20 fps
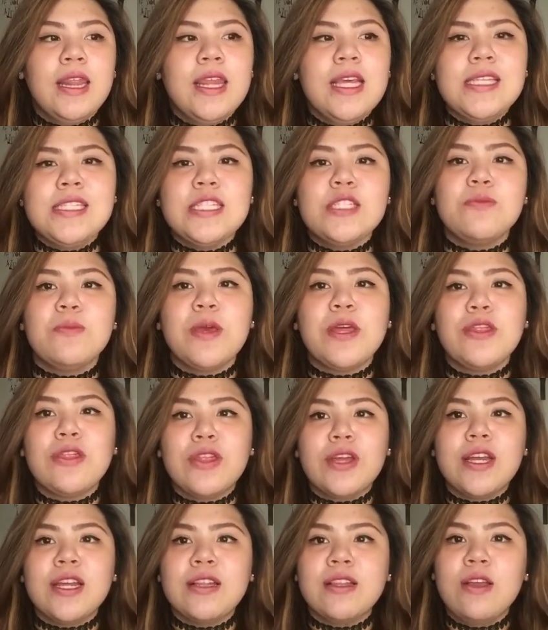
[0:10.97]
This is my
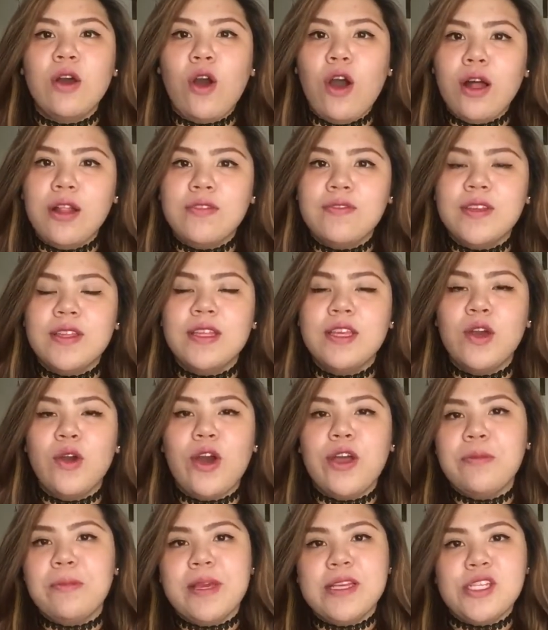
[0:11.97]
third haul video
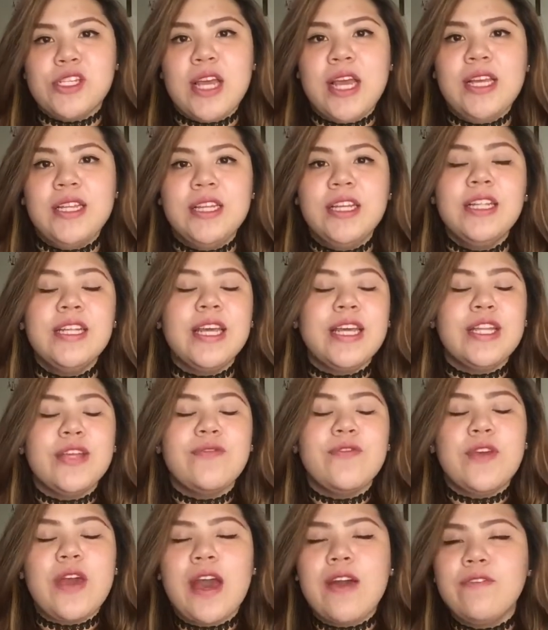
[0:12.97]
on my channel. And
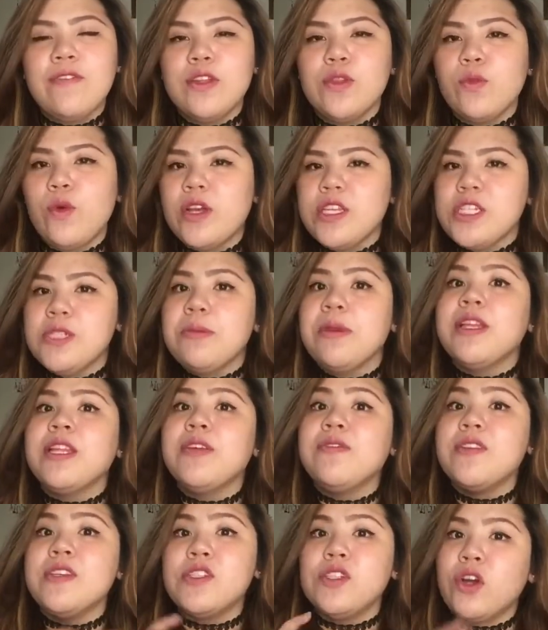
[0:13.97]
if you haven't watched my
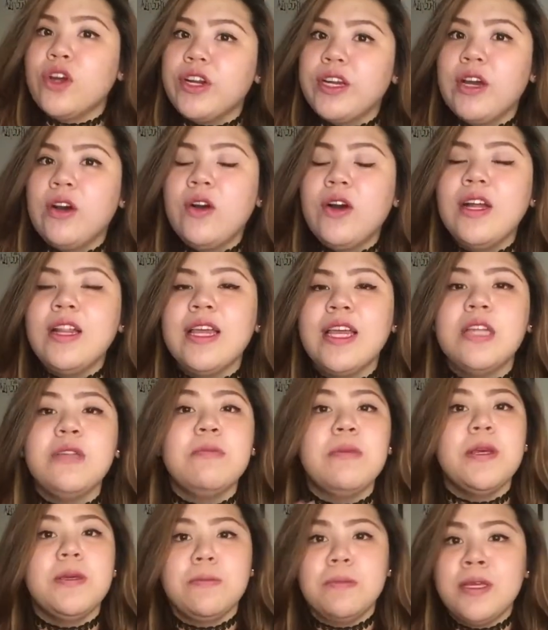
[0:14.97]
Divisoria haul and
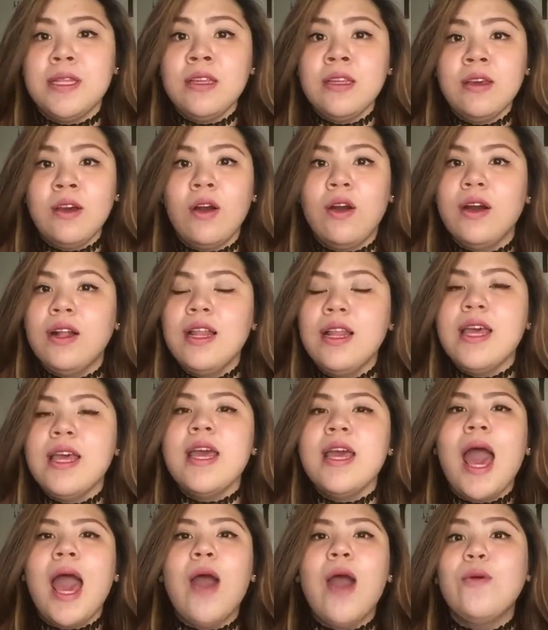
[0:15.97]
my mini haul,
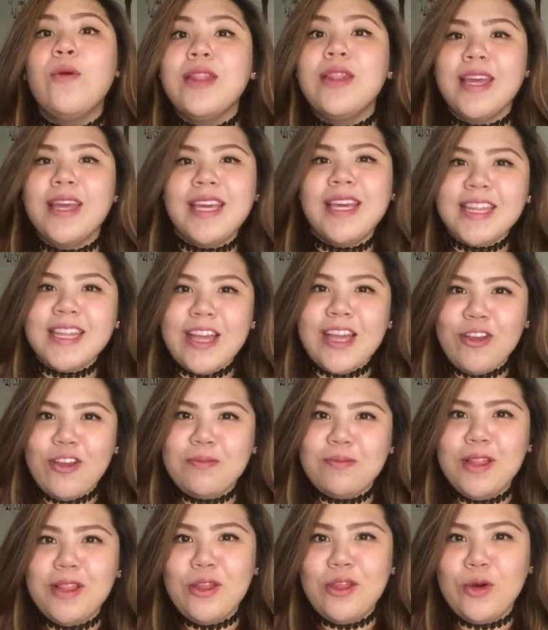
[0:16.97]
I will link it
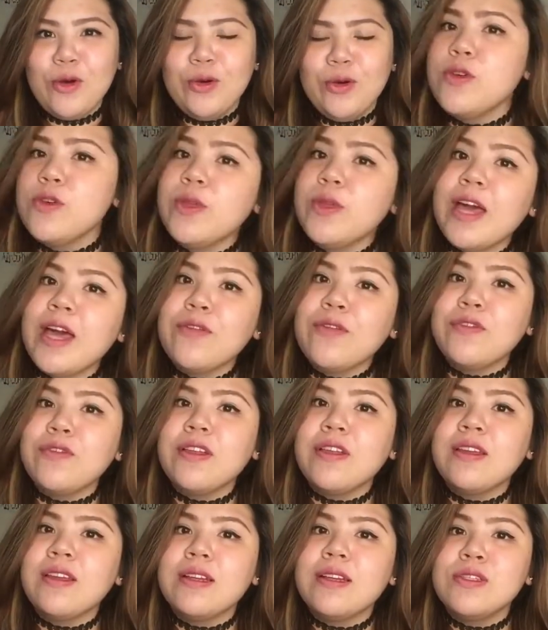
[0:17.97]
down below. So without
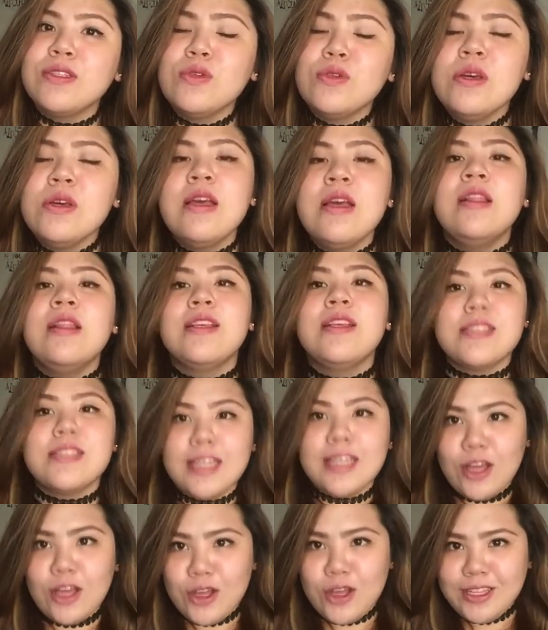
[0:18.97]
further ado, let's
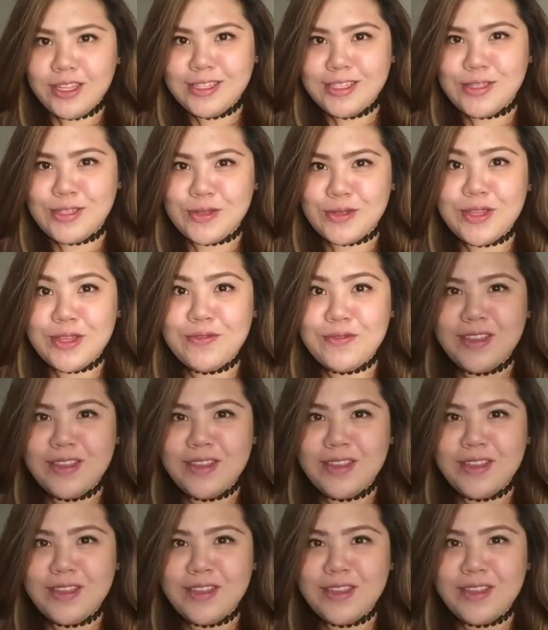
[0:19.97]
get on into the